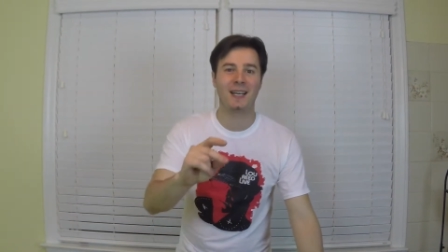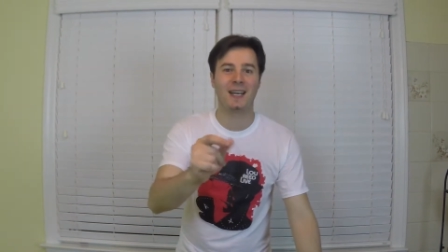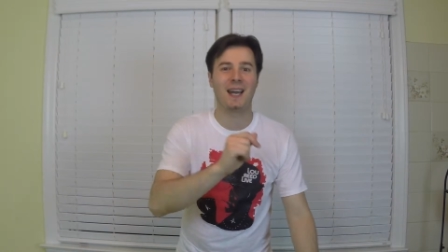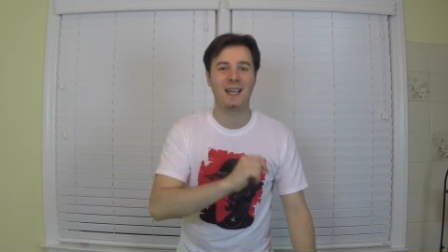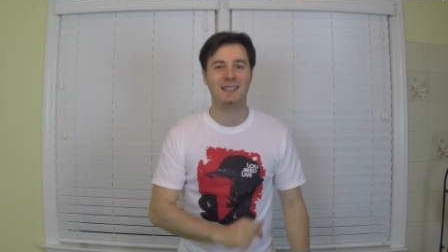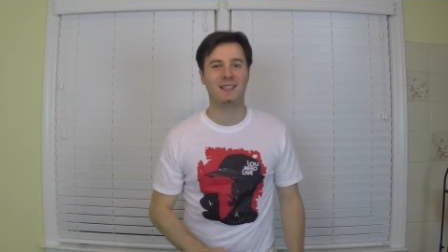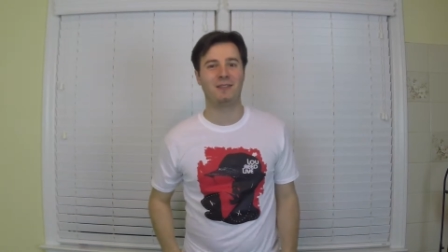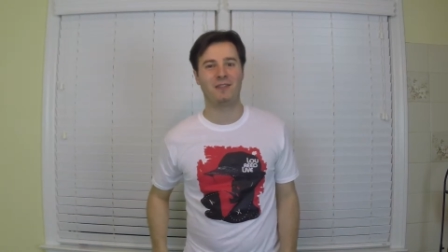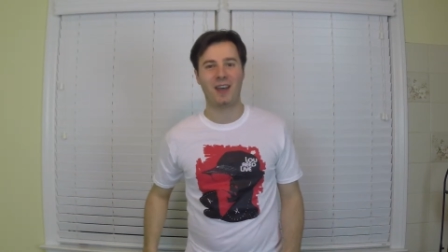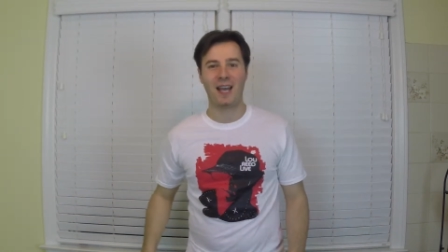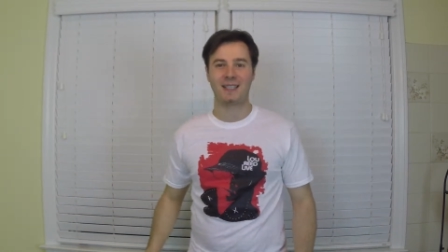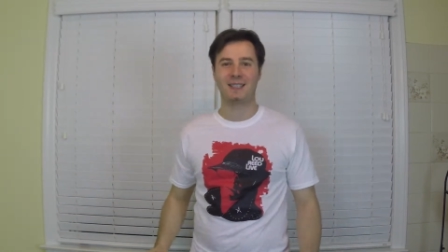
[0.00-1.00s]
a nice and
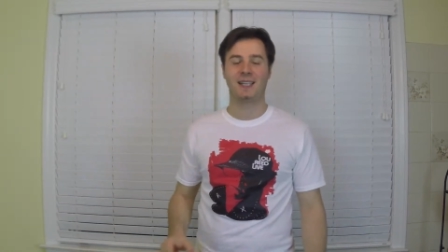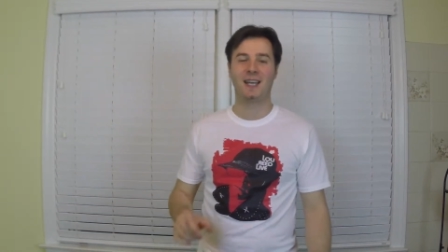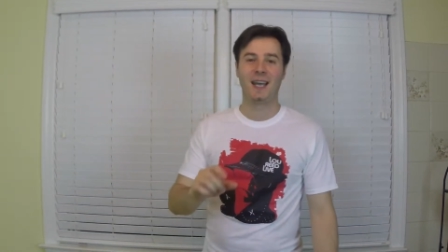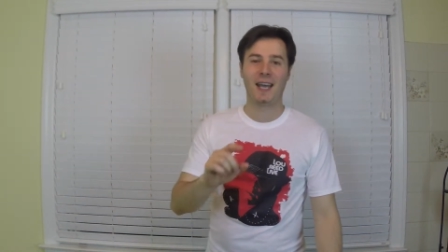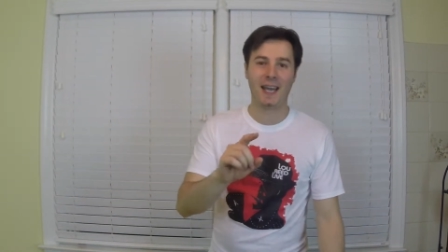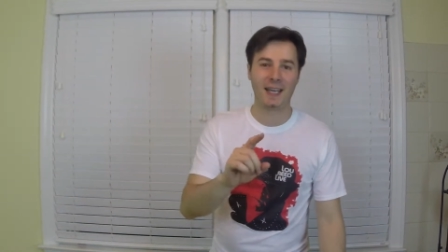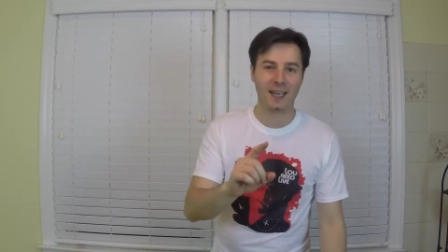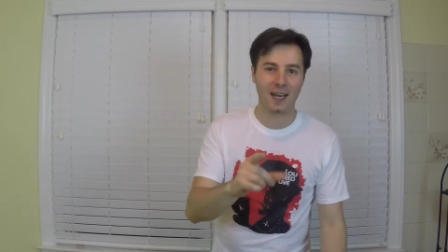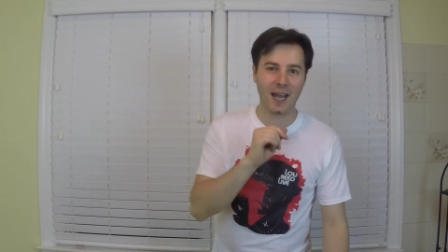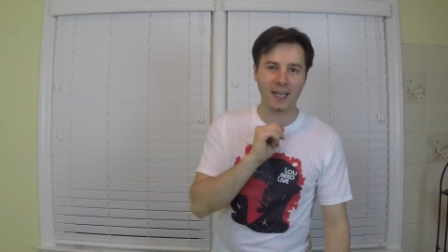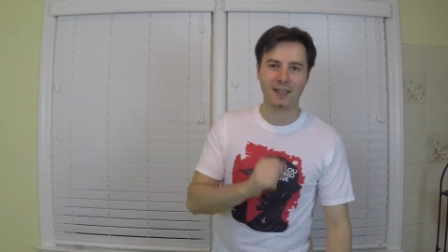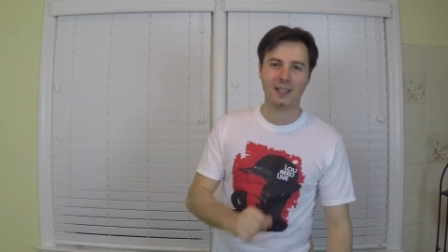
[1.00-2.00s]
fast and
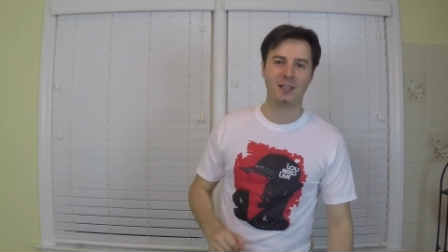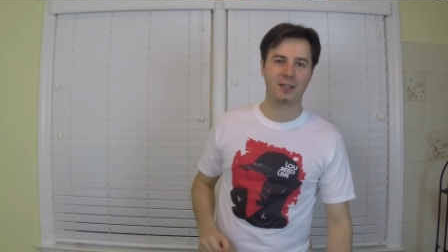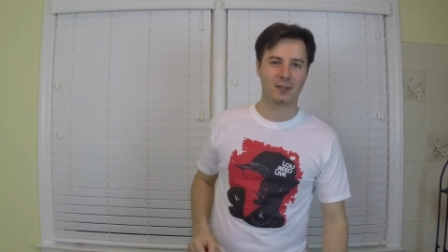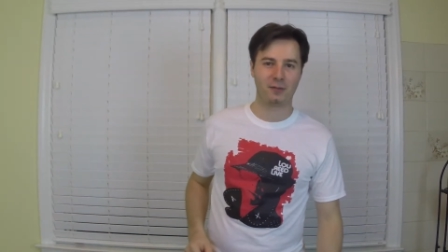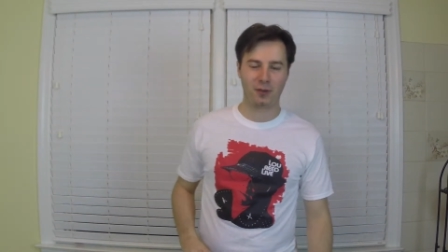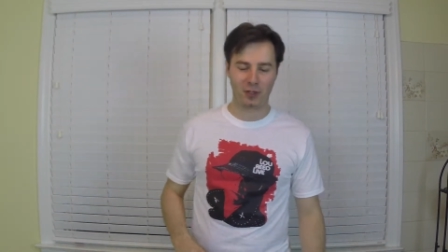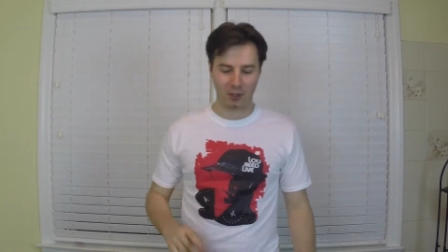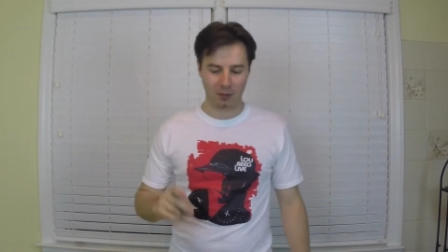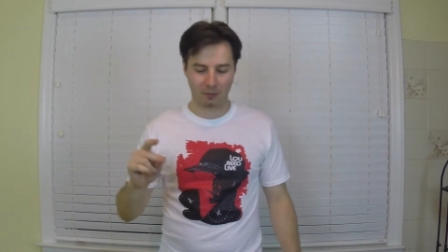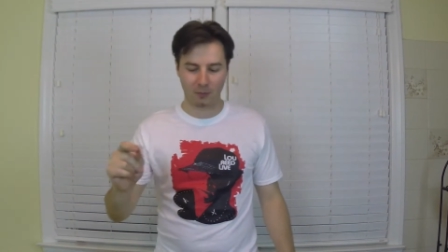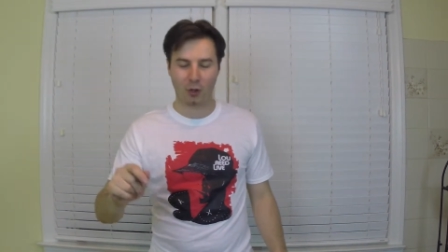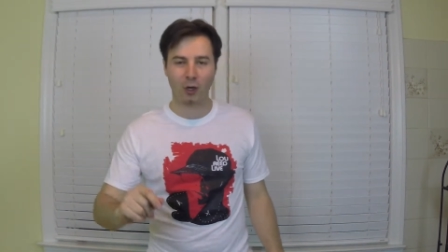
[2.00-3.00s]
light dessert for you.